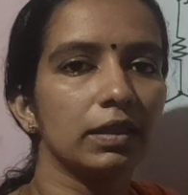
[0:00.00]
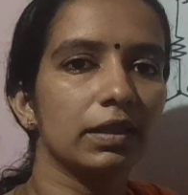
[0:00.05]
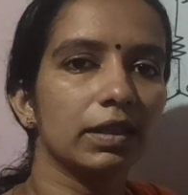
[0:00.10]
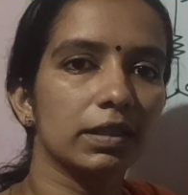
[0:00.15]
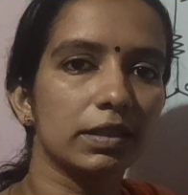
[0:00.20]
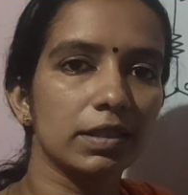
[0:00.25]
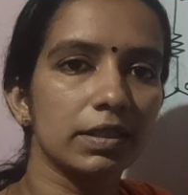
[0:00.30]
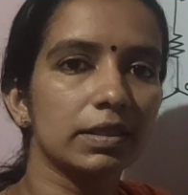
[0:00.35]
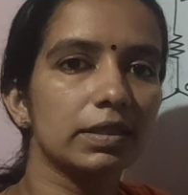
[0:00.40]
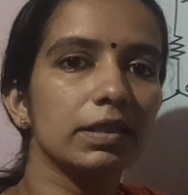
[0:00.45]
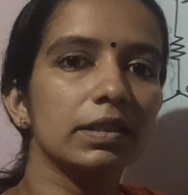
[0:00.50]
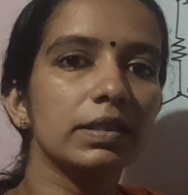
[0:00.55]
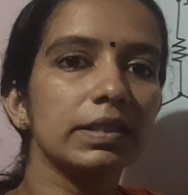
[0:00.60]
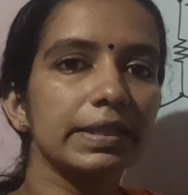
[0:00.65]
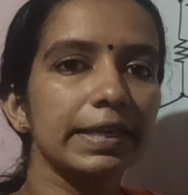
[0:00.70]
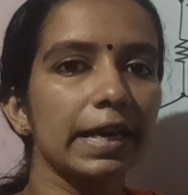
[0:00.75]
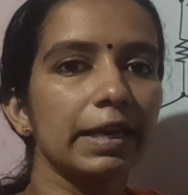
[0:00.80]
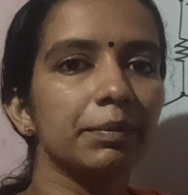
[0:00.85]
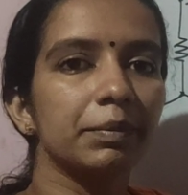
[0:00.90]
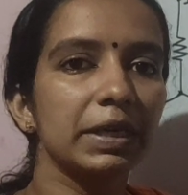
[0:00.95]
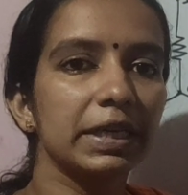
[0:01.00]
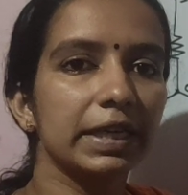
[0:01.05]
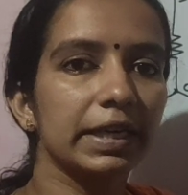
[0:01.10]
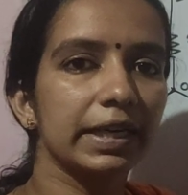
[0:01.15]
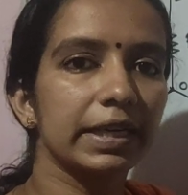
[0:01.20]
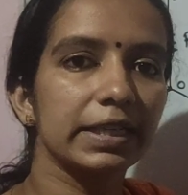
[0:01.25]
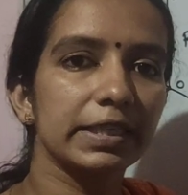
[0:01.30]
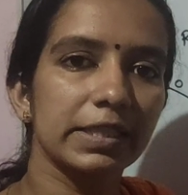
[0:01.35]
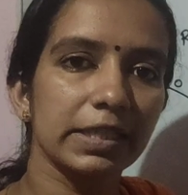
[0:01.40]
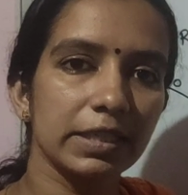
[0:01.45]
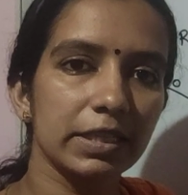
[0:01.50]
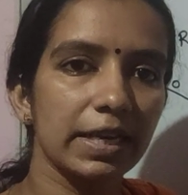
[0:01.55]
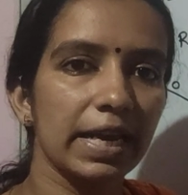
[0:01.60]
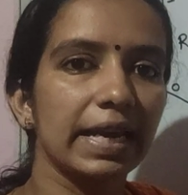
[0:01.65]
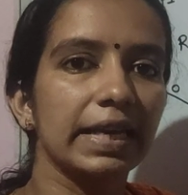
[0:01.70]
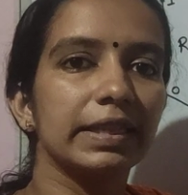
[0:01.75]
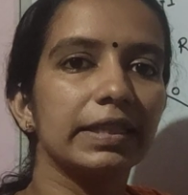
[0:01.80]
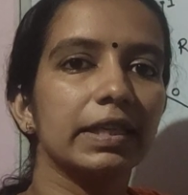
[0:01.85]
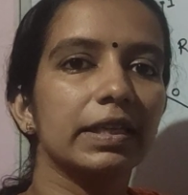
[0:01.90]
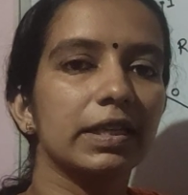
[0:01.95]
Resistors can be connected
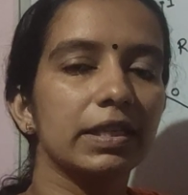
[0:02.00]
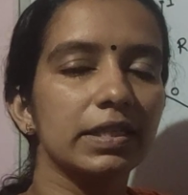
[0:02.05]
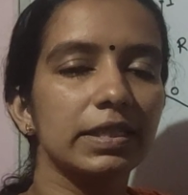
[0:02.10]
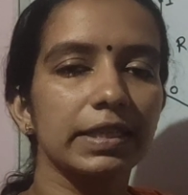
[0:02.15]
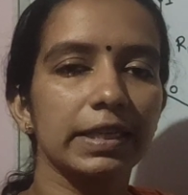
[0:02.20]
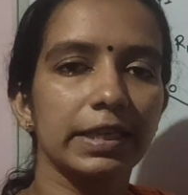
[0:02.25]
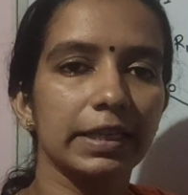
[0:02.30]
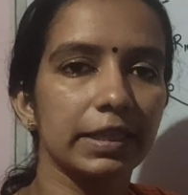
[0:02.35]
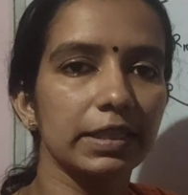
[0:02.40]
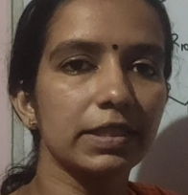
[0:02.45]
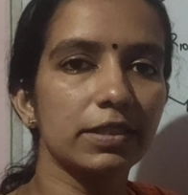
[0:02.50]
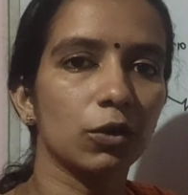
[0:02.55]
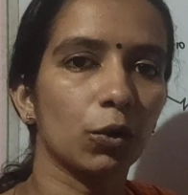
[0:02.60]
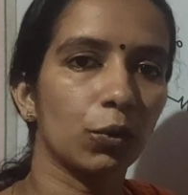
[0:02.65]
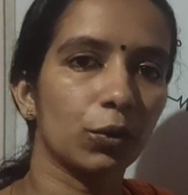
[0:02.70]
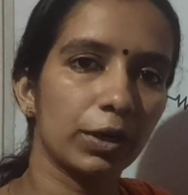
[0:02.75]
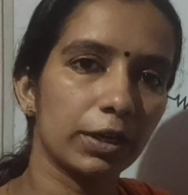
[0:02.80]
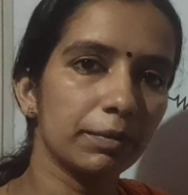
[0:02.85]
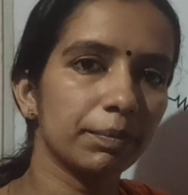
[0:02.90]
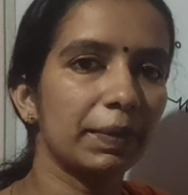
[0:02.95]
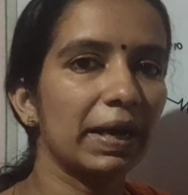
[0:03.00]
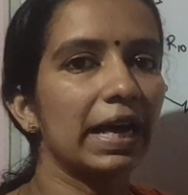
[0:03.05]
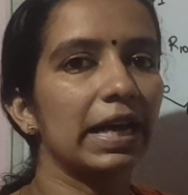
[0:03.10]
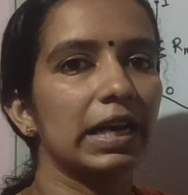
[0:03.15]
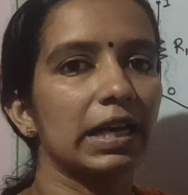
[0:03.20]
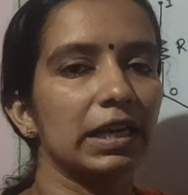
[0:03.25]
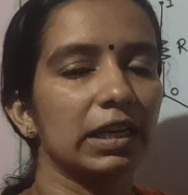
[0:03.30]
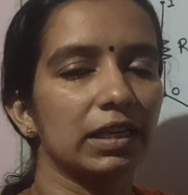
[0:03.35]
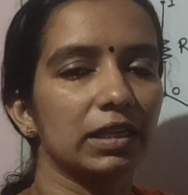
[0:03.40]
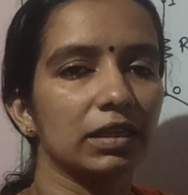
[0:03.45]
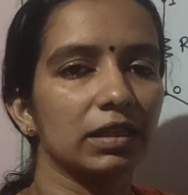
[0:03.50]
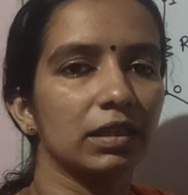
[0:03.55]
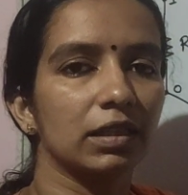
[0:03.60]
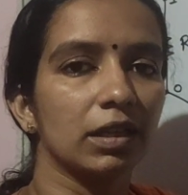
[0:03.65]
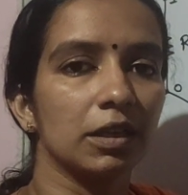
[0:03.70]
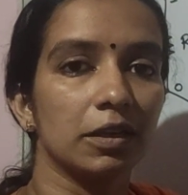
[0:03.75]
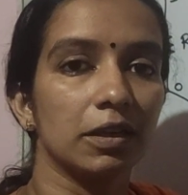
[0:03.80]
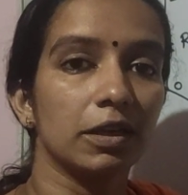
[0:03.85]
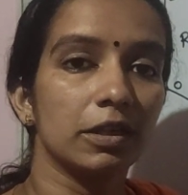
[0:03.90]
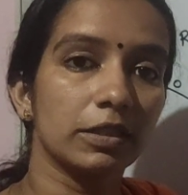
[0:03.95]
either in series or in parallel.
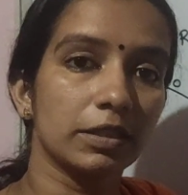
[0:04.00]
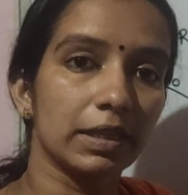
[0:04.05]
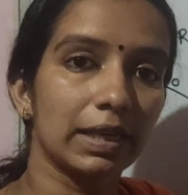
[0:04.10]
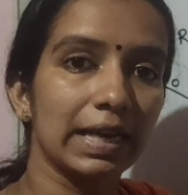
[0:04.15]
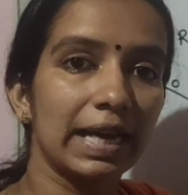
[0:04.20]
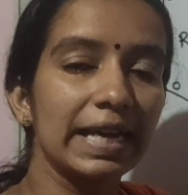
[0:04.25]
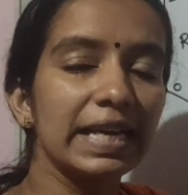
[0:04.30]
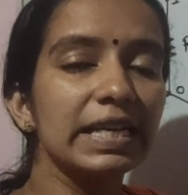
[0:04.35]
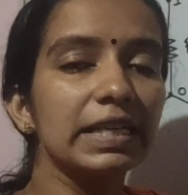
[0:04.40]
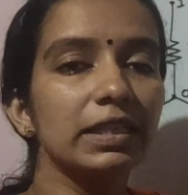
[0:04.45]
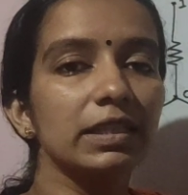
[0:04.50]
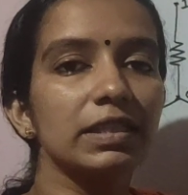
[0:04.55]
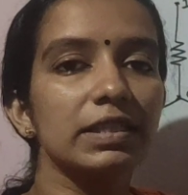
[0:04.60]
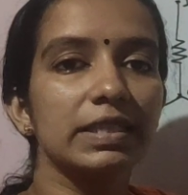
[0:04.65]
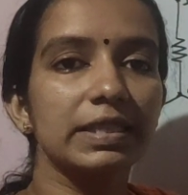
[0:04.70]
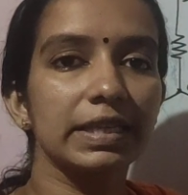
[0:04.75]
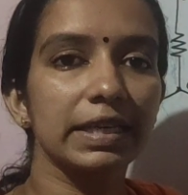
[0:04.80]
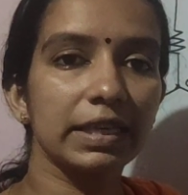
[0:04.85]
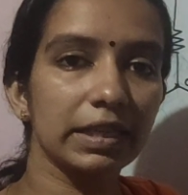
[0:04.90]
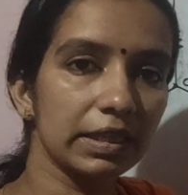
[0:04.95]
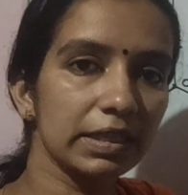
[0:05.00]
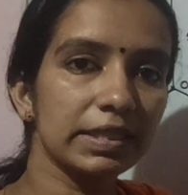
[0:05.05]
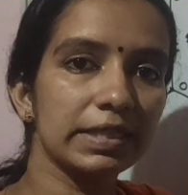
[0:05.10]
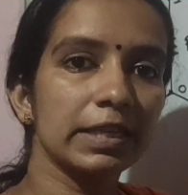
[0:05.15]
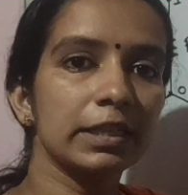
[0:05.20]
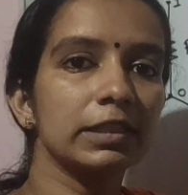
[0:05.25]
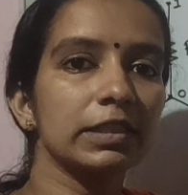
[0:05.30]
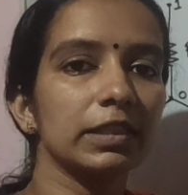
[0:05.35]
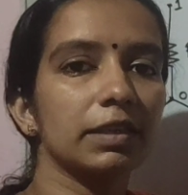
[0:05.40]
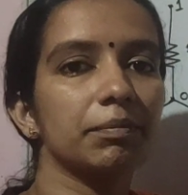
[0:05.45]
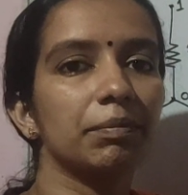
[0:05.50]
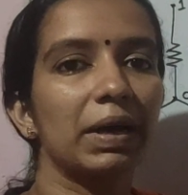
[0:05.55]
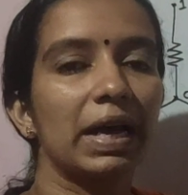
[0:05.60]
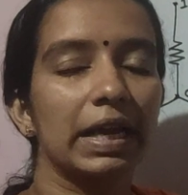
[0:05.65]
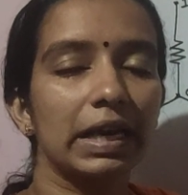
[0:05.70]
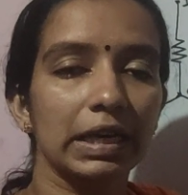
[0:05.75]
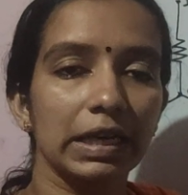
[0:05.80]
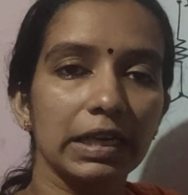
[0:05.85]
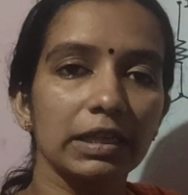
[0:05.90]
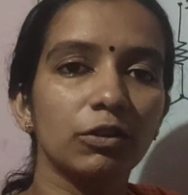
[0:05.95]
So like series and
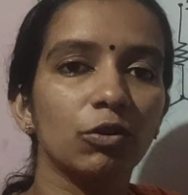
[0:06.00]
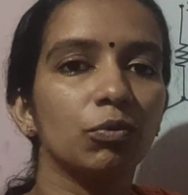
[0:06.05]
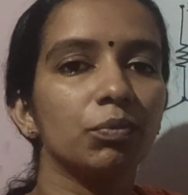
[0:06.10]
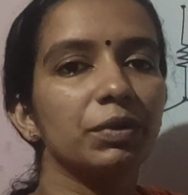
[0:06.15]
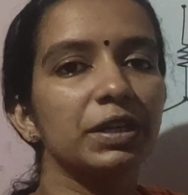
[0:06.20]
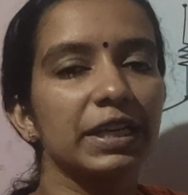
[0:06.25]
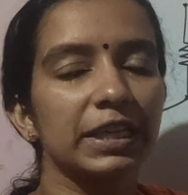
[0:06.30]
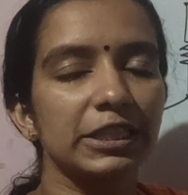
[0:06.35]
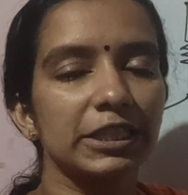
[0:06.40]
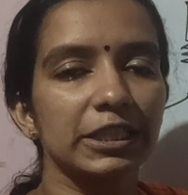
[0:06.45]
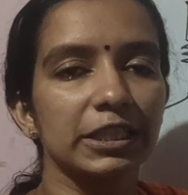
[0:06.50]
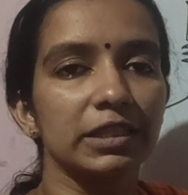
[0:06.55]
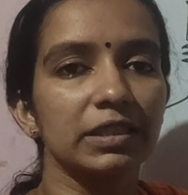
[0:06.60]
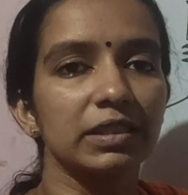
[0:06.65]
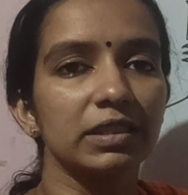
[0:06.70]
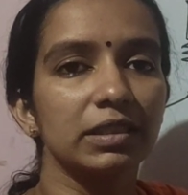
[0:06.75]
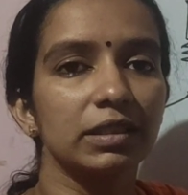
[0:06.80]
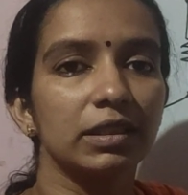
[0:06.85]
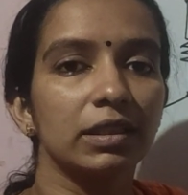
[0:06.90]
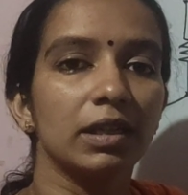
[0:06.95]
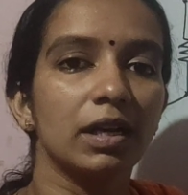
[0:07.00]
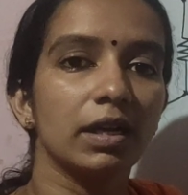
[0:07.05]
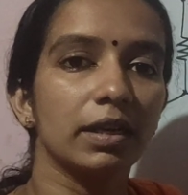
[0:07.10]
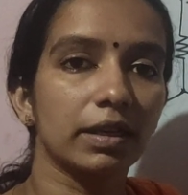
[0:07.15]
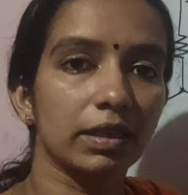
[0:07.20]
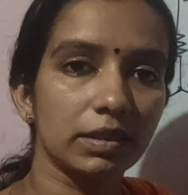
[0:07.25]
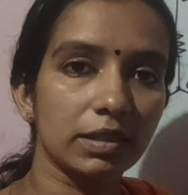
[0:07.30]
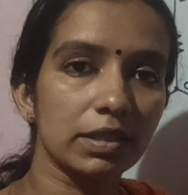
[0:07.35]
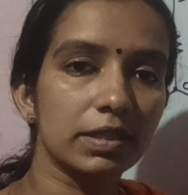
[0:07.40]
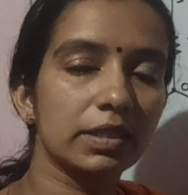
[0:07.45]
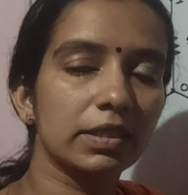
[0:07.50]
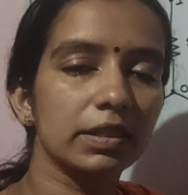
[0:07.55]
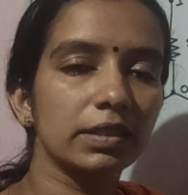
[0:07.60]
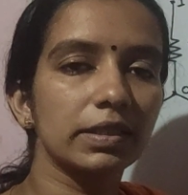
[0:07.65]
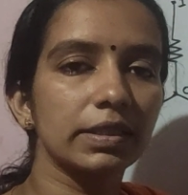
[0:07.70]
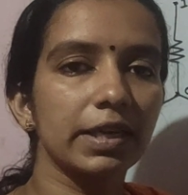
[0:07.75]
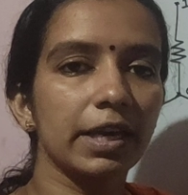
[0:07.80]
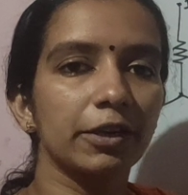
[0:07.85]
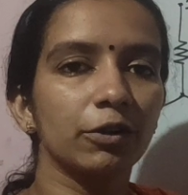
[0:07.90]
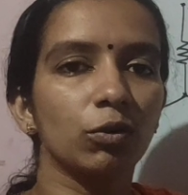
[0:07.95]
parallel combination,
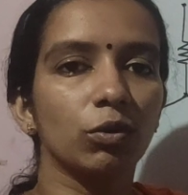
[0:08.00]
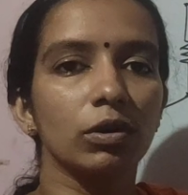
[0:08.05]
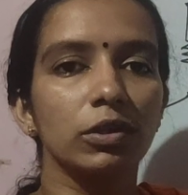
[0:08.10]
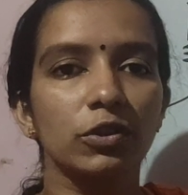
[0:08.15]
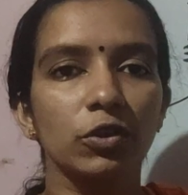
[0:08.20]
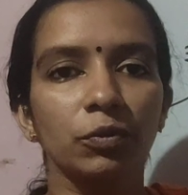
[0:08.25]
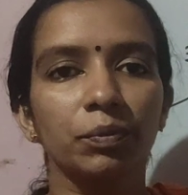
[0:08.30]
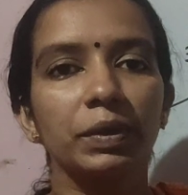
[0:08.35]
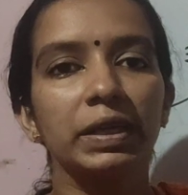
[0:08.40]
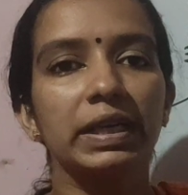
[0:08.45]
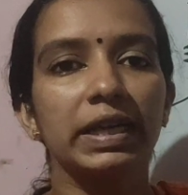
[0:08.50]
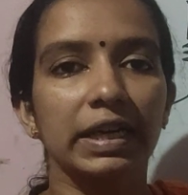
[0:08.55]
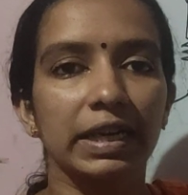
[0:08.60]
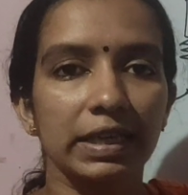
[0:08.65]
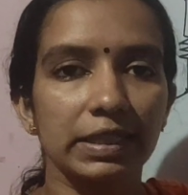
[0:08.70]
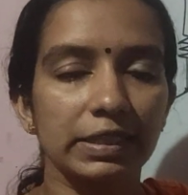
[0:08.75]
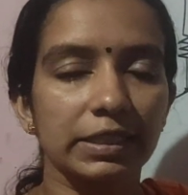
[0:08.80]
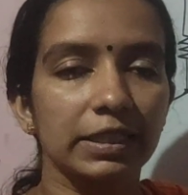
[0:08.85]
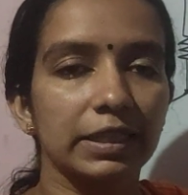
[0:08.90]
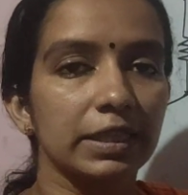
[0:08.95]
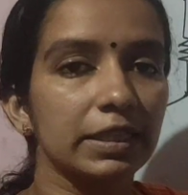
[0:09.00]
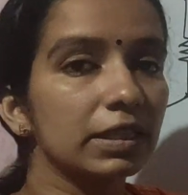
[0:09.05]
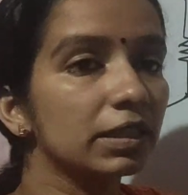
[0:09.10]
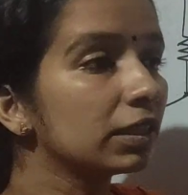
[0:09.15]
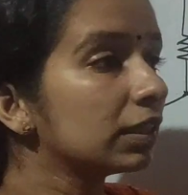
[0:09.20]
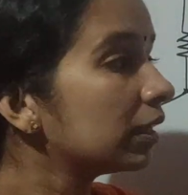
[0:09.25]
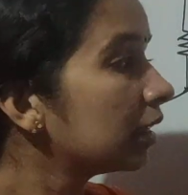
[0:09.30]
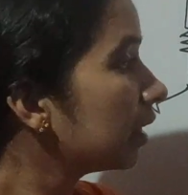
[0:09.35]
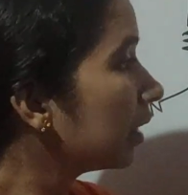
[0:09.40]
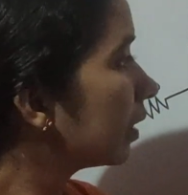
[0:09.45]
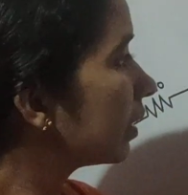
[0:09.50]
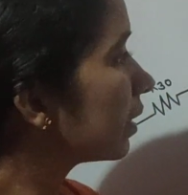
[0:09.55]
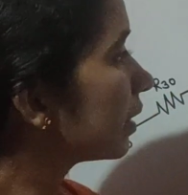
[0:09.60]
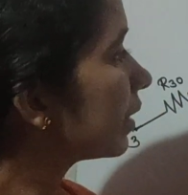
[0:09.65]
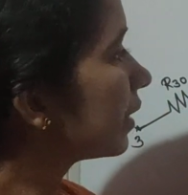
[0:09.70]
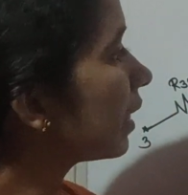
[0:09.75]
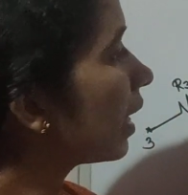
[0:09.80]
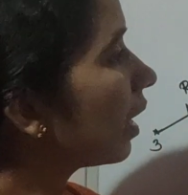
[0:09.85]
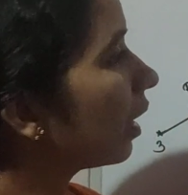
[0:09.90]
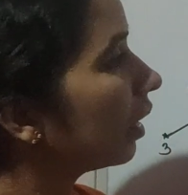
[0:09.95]
resistors can also be connected in
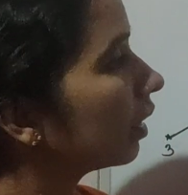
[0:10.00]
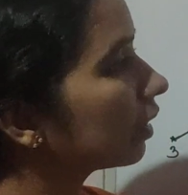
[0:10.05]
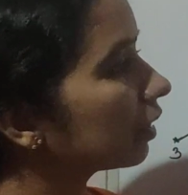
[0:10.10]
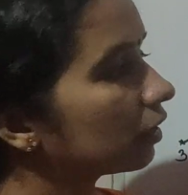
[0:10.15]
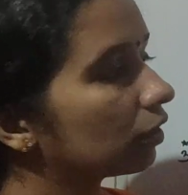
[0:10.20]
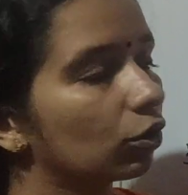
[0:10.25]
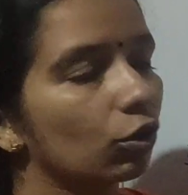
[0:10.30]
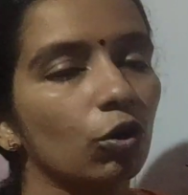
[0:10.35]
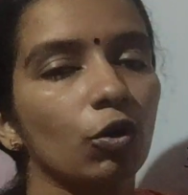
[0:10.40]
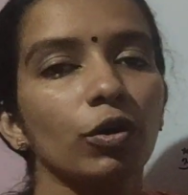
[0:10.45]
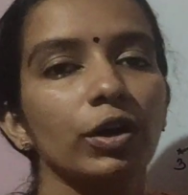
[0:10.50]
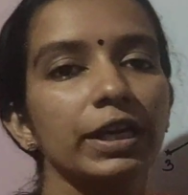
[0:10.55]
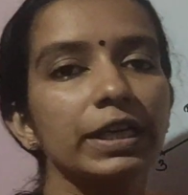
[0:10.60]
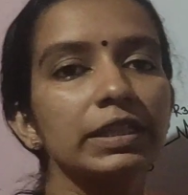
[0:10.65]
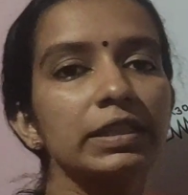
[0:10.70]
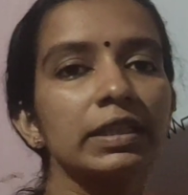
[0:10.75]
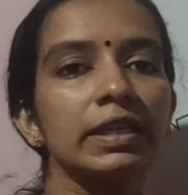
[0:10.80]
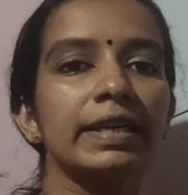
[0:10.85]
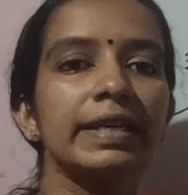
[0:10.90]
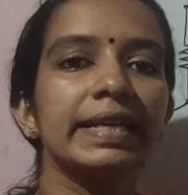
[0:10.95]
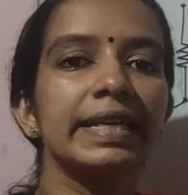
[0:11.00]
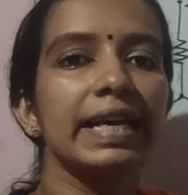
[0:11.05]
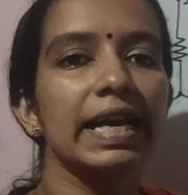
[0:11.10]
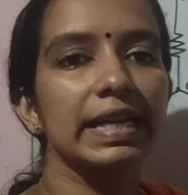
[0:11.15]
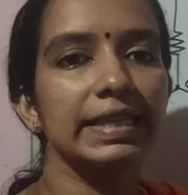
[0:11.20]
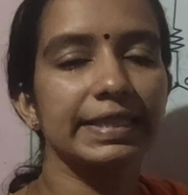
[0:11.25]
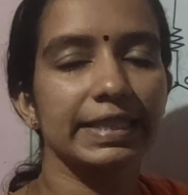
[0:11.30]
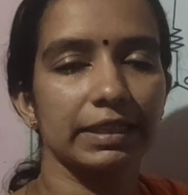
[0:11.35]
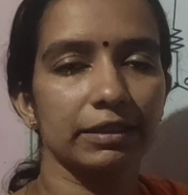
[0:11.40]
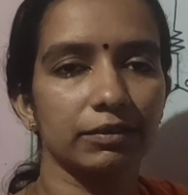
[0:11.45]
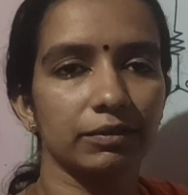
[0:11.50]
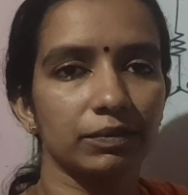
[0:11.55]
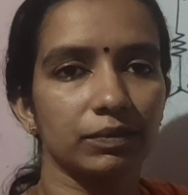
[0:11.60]
star or in delta.